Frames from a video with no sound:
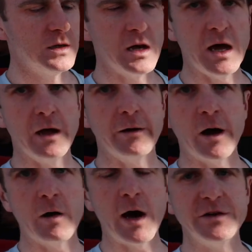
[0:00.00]
Mm-hmm. And
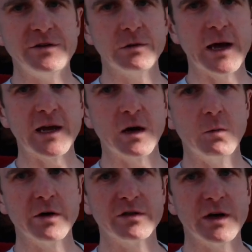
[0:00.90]
I do like it
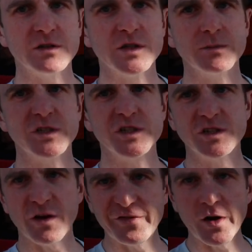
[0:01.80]
with some
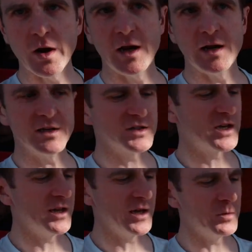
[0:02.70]
stuff on it, as
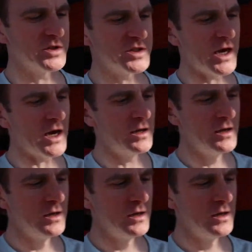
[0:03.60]
Kelly would say.